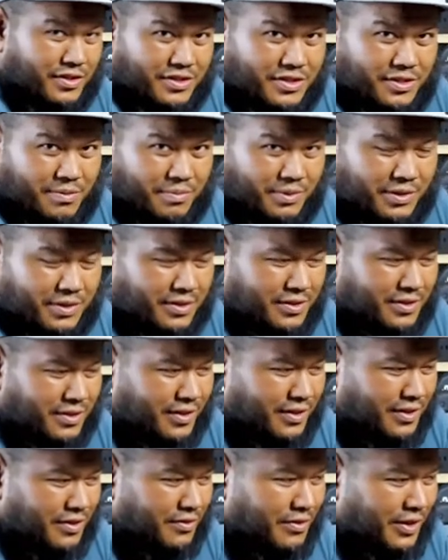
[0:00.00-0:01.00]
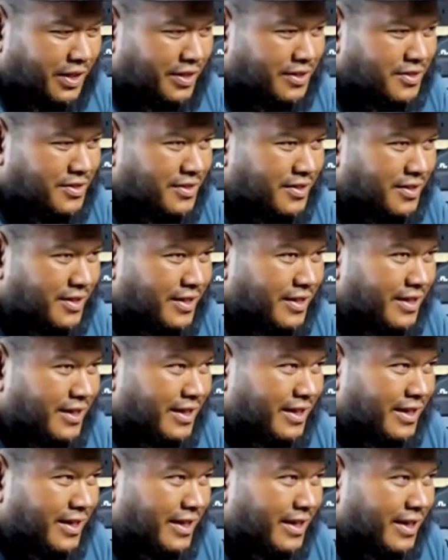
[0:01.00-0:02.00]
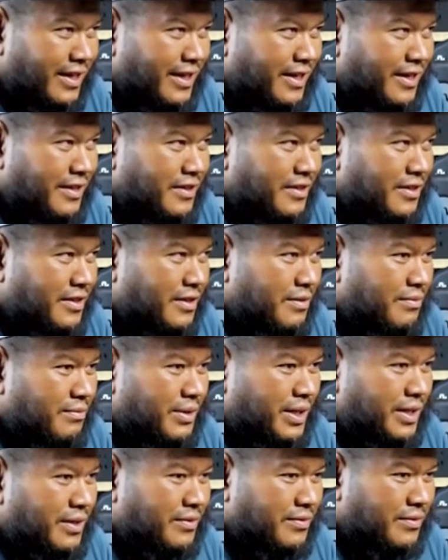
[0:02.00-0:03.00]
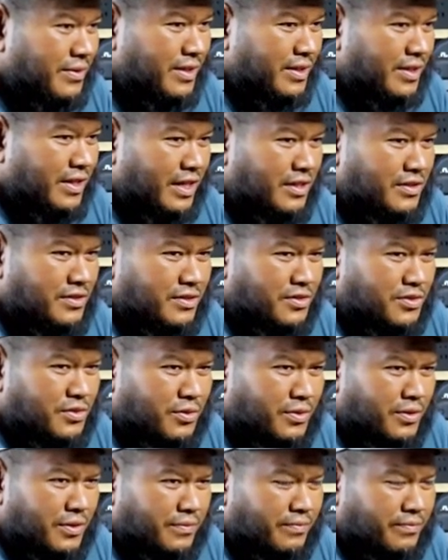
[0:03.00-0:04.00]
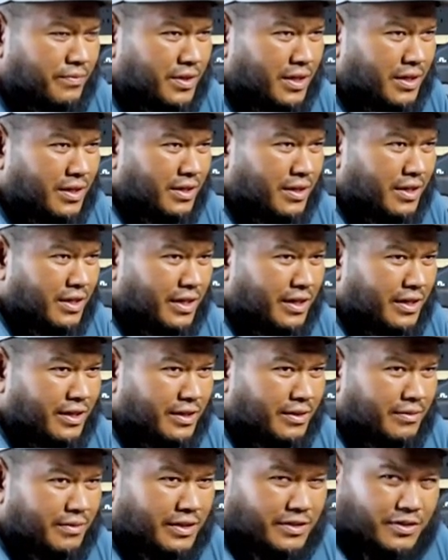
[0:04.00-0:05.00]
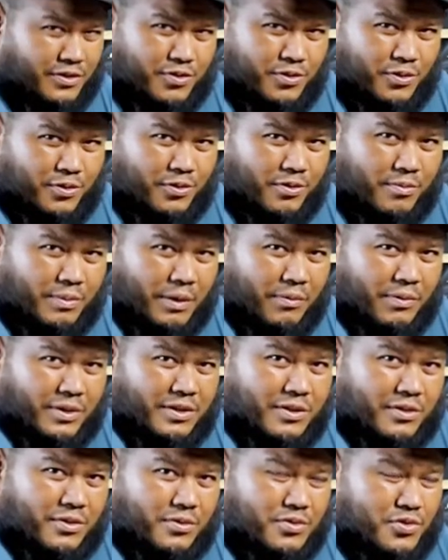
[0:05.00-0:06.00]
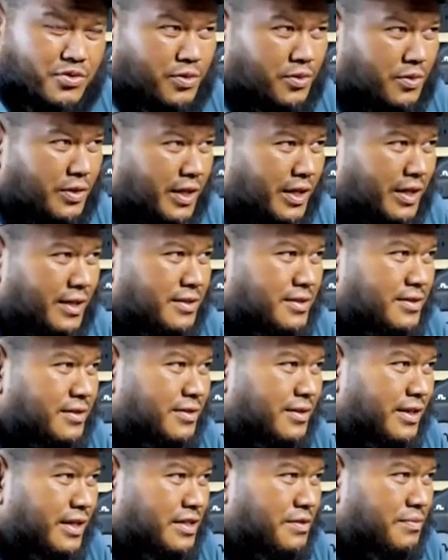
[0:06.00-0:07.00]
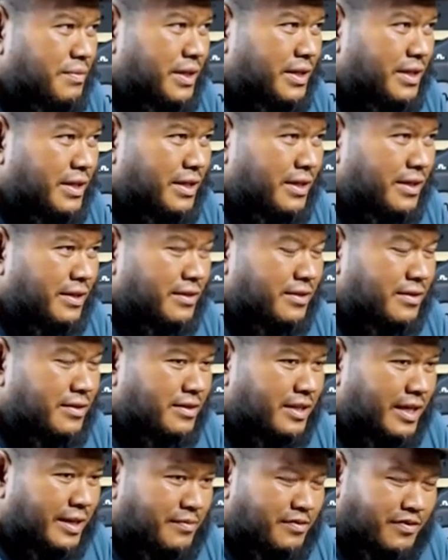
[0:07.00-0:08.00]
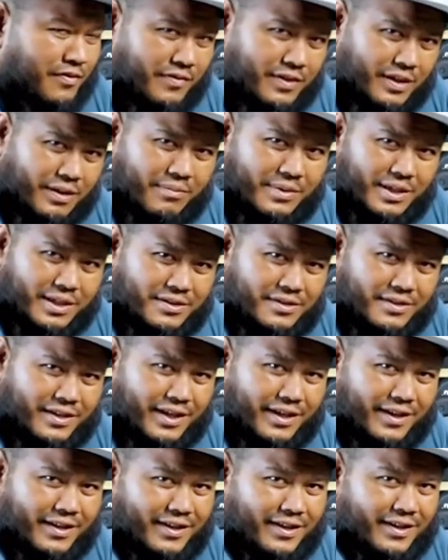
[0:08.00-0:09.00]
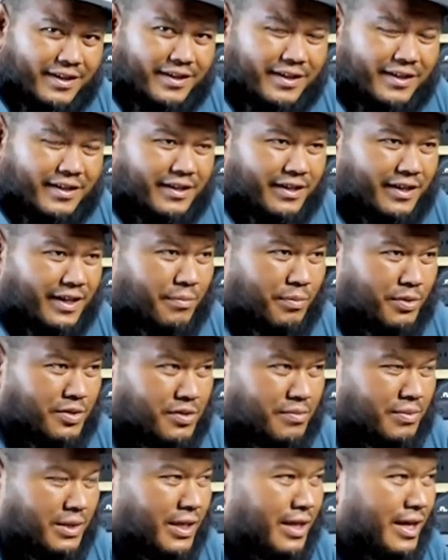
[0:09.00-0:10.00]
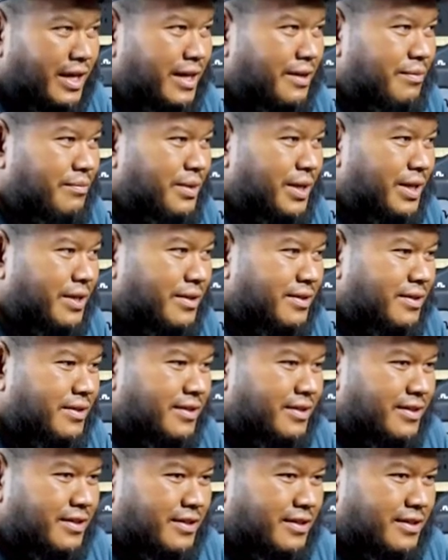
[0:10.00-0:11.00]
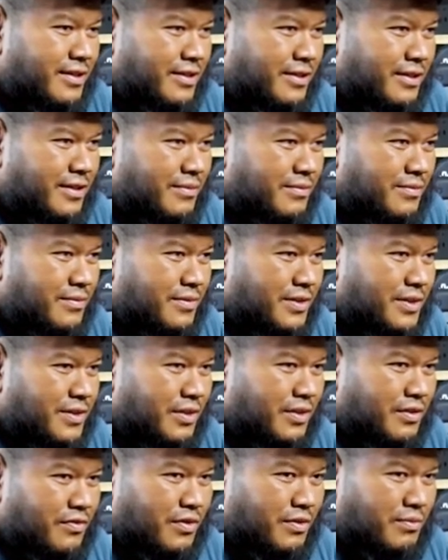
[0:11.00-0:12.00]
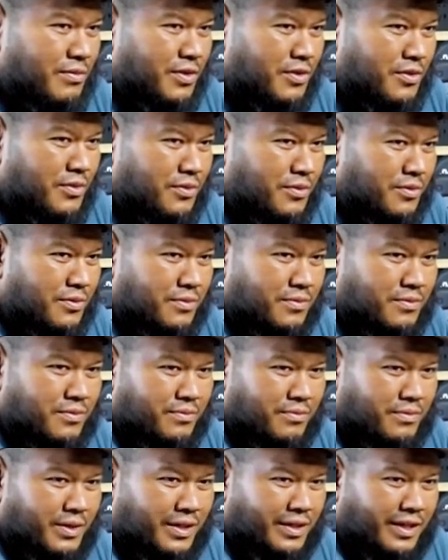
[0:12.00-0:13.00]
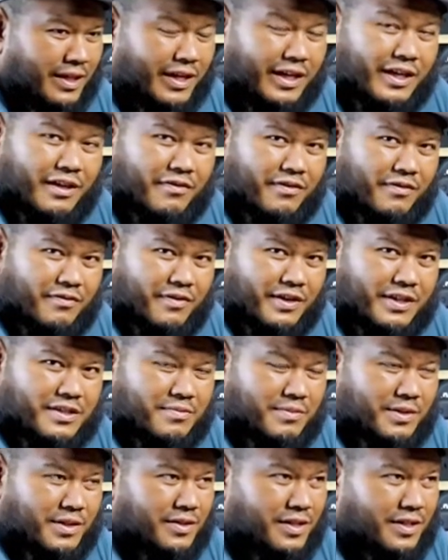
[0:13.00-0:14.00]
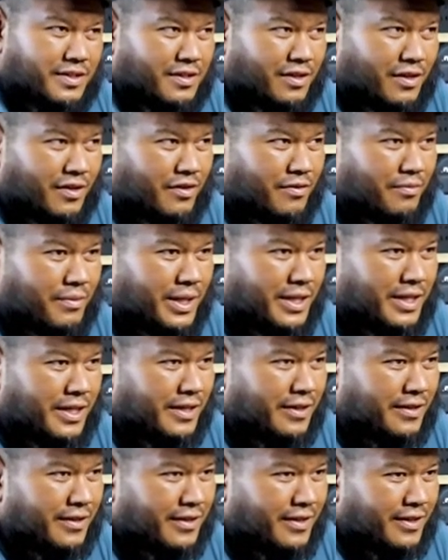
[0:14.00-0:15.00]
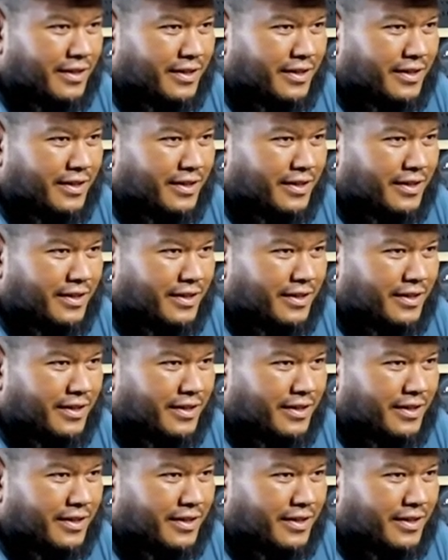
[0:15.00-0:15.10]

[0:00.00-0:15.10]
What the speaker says: the cheapest in the range. And but as a showroom, I wanted to showcase as many types of dumbbells that I possibly can. But in order for me to make that kind of investment, it takes a lot of money,